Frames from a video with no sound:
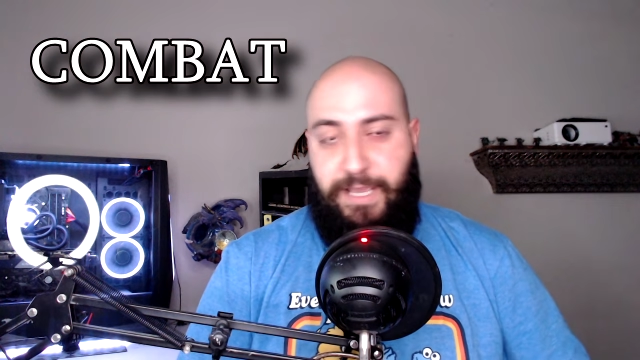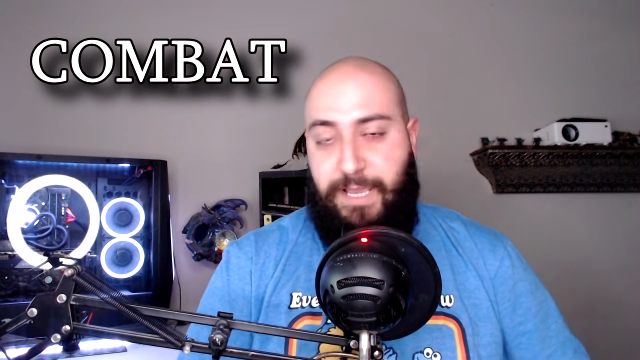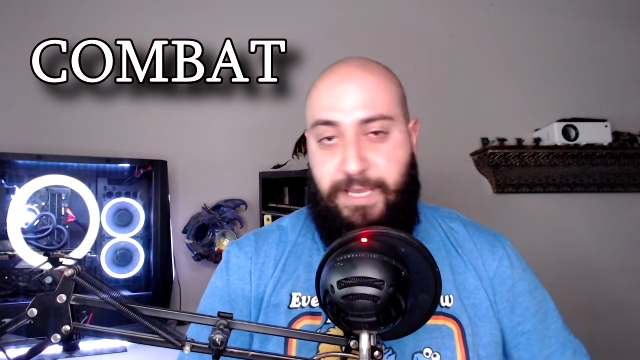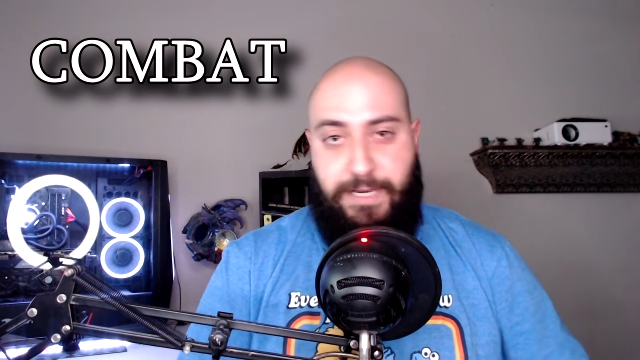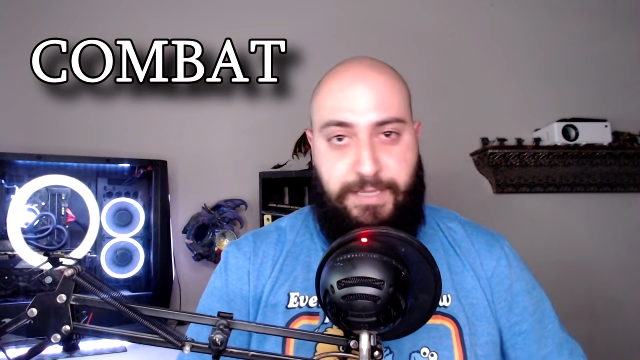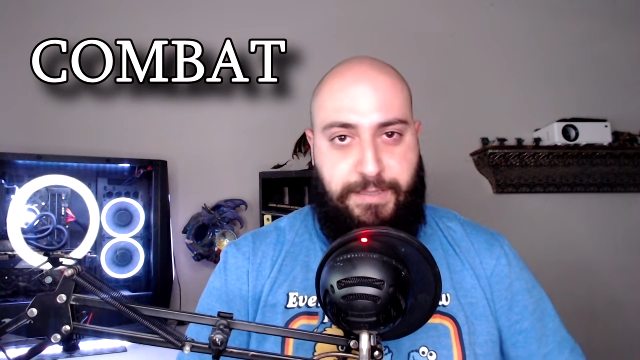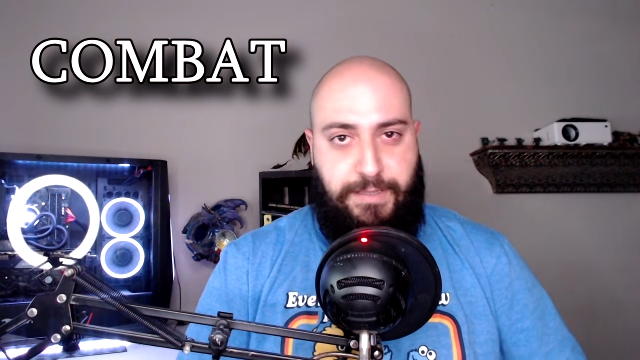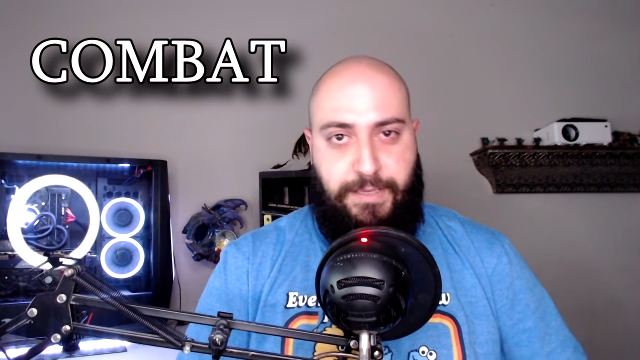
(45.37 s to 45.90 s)

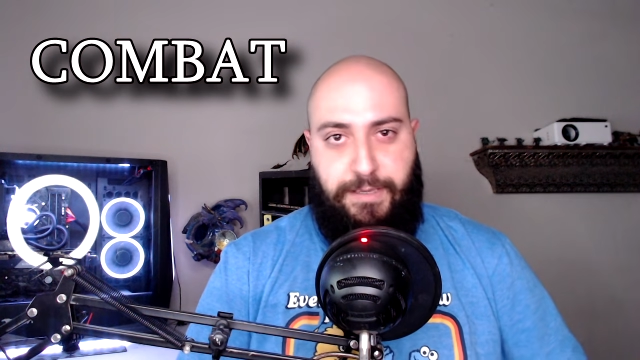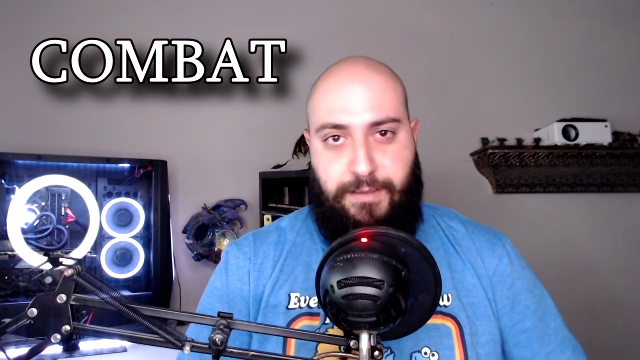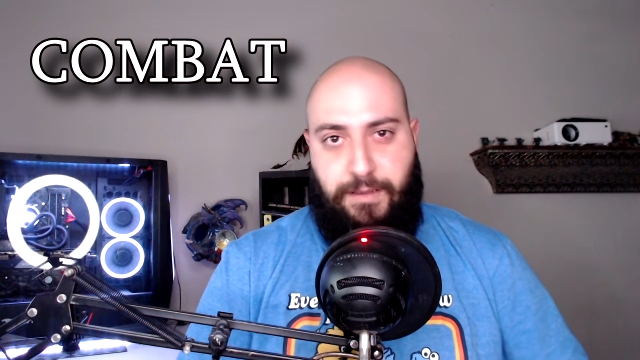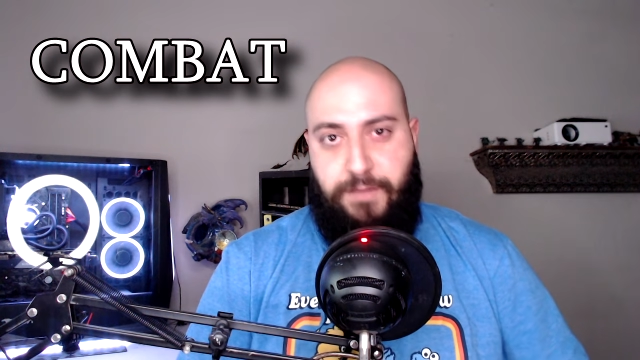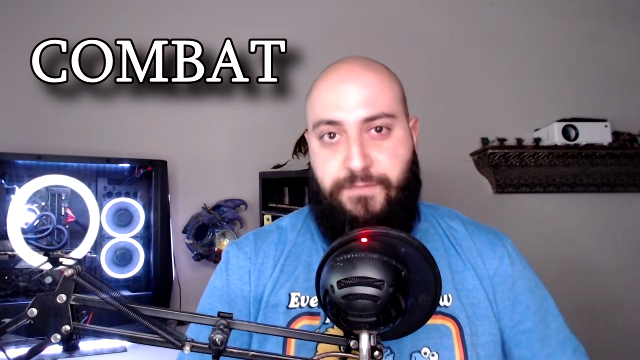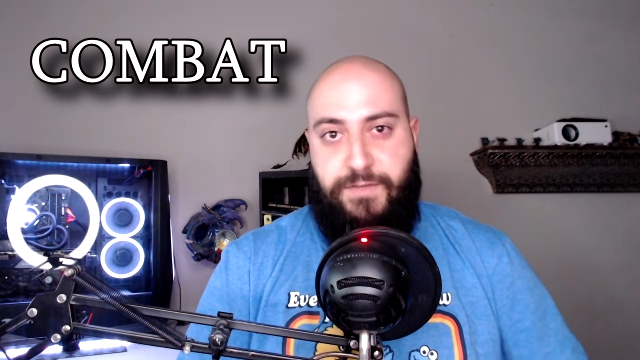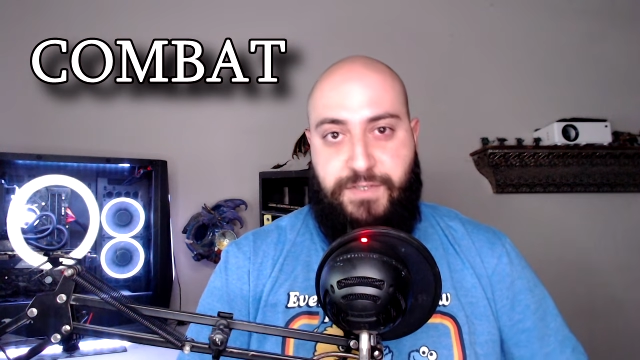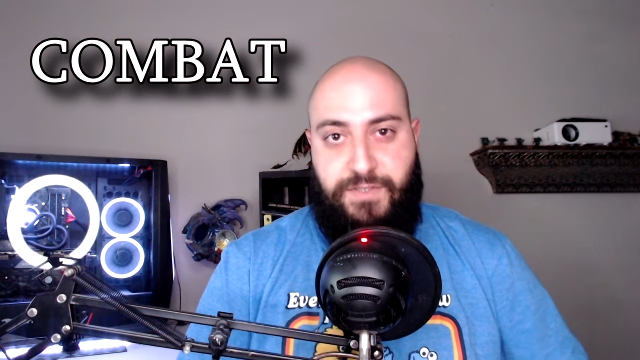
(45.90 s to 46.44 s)
anything
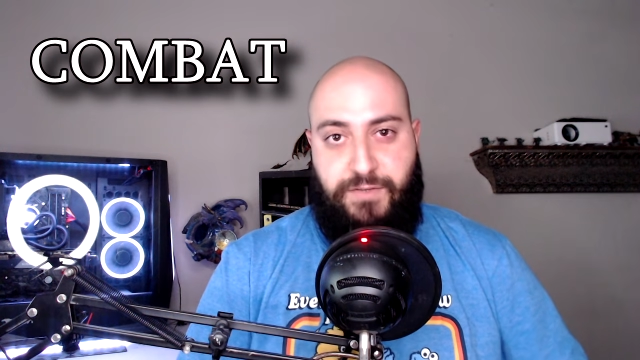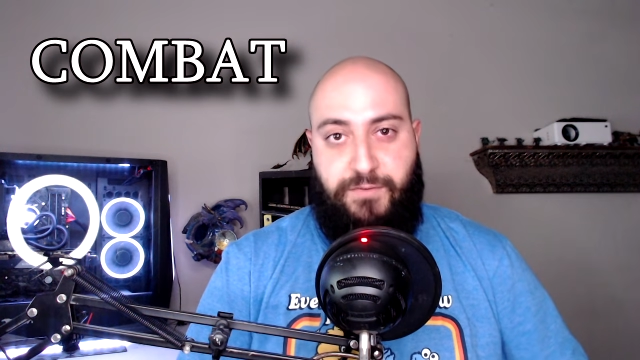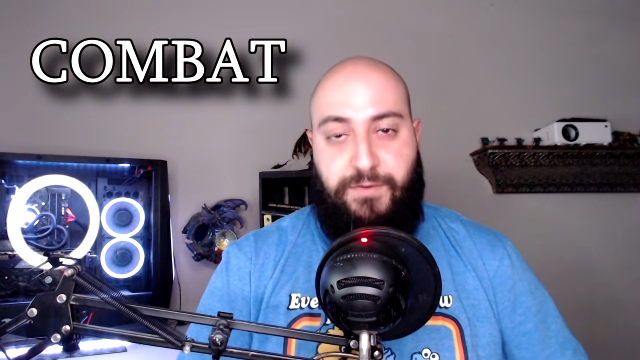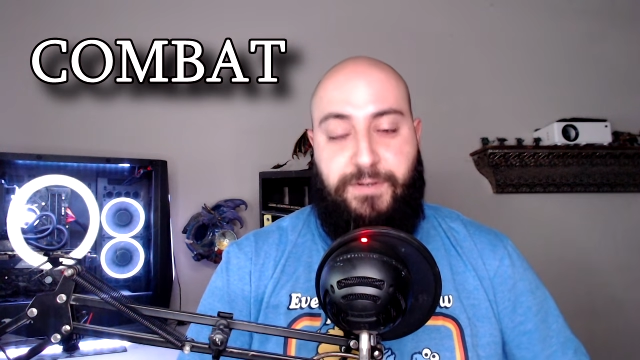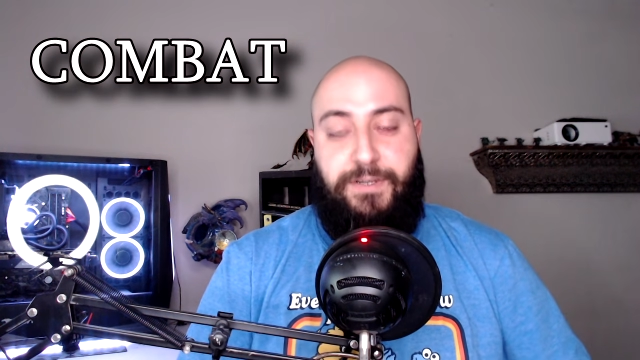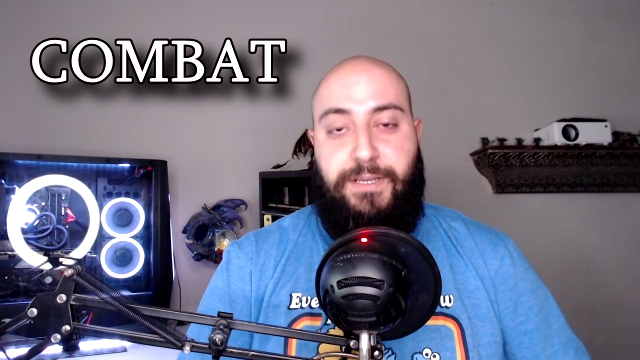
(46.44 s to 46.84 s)
of the sort,